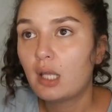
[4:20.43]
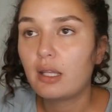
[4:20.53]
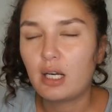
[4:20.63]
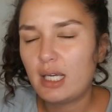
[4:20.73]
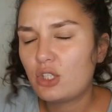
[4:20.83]

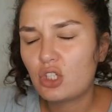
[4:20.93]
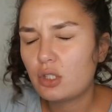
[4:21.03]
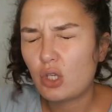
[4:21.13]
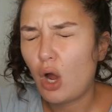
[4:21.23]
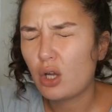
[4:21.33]
it's
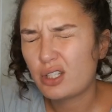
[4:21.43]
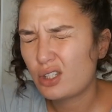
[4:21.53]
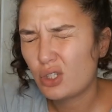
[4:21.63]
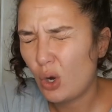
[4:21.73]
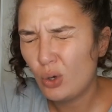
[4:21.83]
just
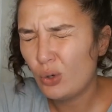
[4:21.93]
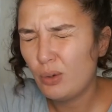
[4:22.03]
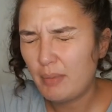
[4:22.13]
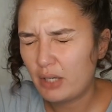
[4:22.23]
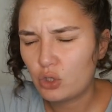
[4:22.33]
so
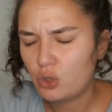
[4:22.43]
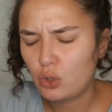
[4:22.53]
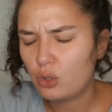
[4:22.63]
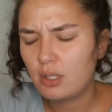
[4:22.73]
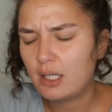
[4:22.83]
much
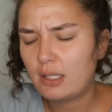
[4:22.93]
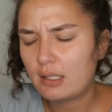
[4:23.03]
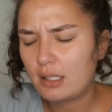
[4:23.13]
newness.